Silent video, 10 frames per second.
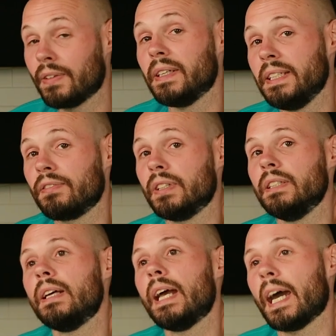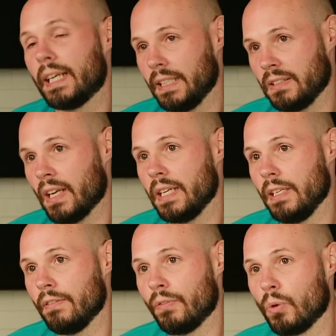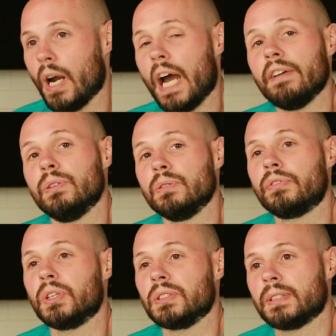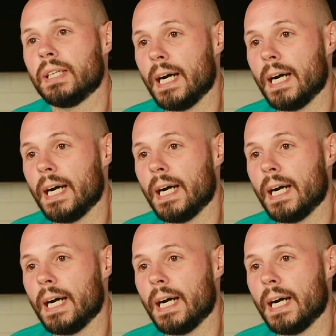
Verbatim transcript: very different had I designed it for iPhone first.